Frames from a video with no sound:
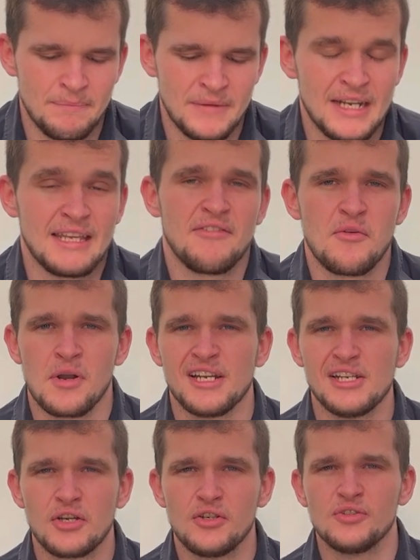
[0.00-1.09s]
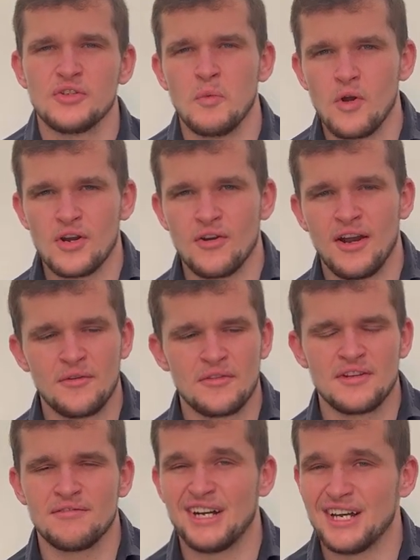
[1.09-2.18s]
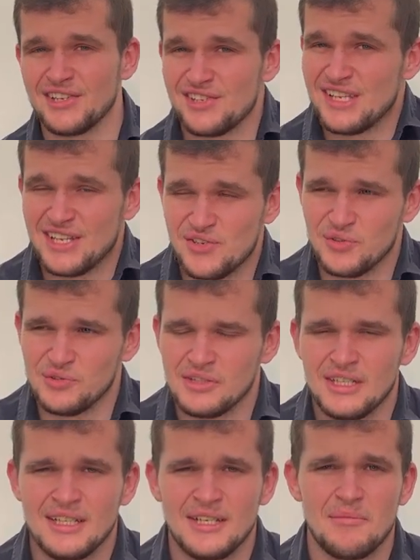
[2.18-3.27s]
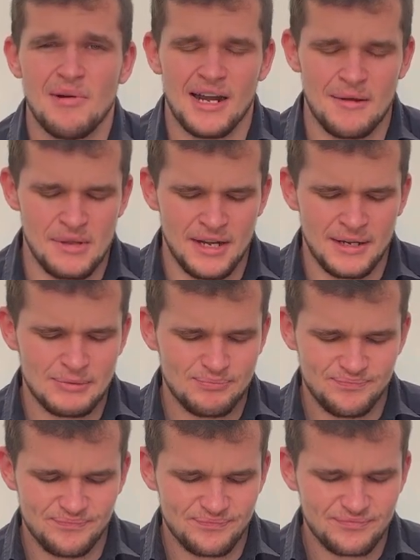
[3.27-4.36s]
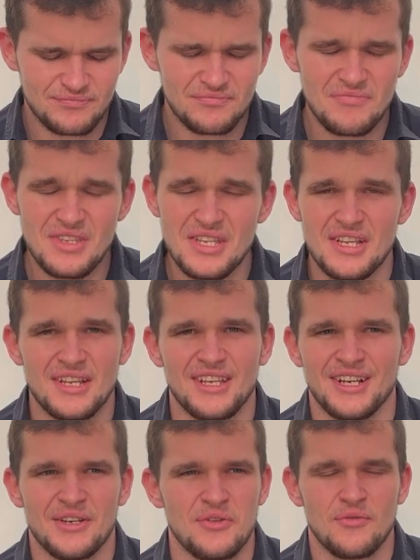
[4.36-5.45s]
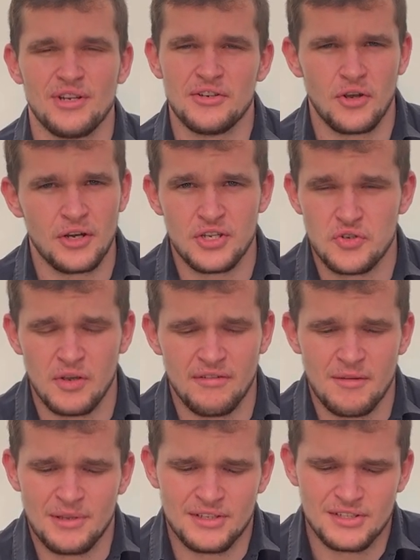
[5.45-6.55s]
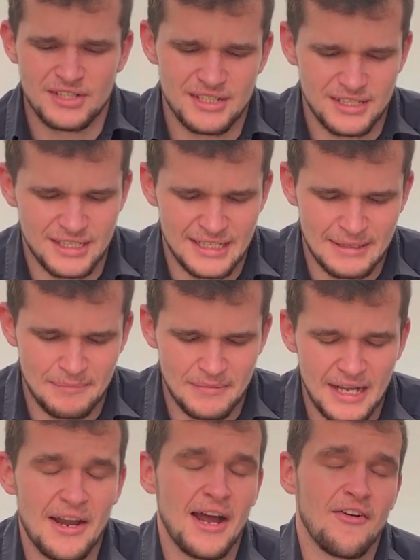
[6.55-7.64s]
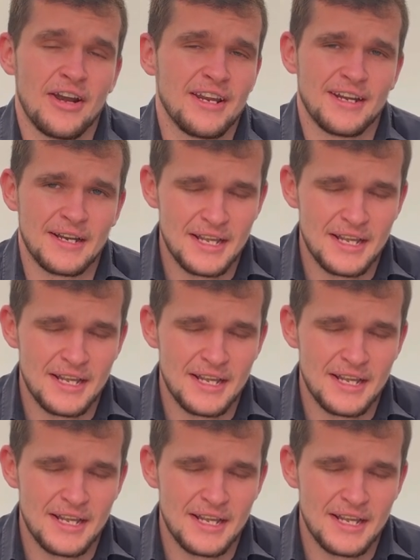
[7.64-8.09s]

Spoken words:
Like, if you want to look cool, you walk around with a device. That's cool. But I mean, yeah, you're really not going to enjoy vaping this. I reckon.